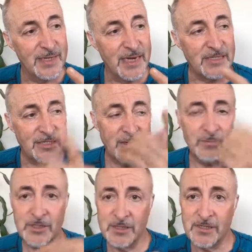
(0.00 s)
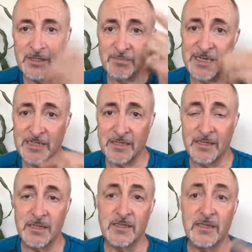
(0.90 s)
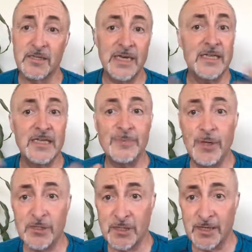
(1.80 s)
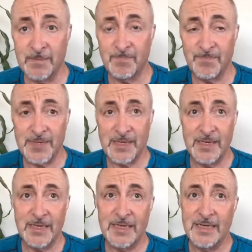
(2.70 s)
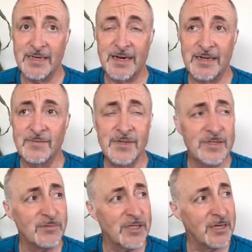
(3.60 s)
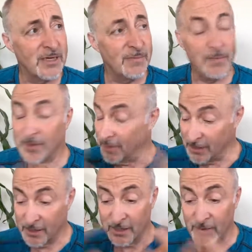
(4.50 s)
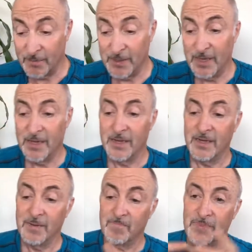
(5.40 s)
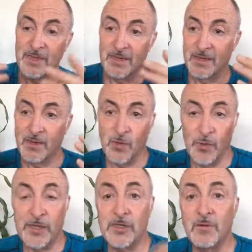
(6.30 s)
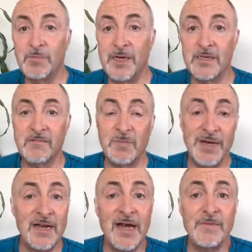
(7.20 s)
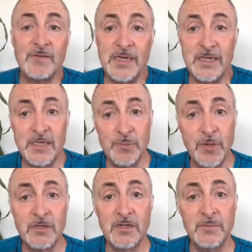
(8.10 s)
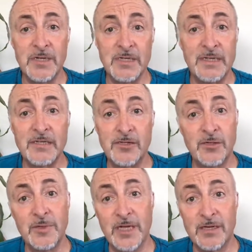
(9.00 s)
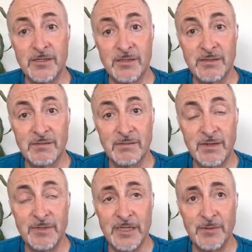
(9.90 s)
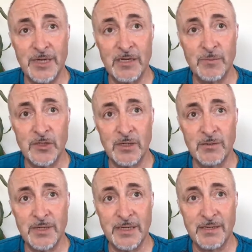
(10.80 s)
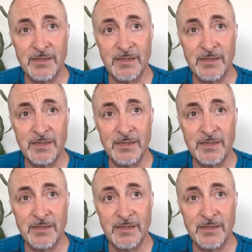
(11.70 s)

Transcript: As a subject, as a subtext to this, is taking things personally. I didn't realize that was going to come up. Okay, it's going to come up. We as human beings have a bad habit of taking things personally when it's nothing to do with us. Let me say that one again more slowly.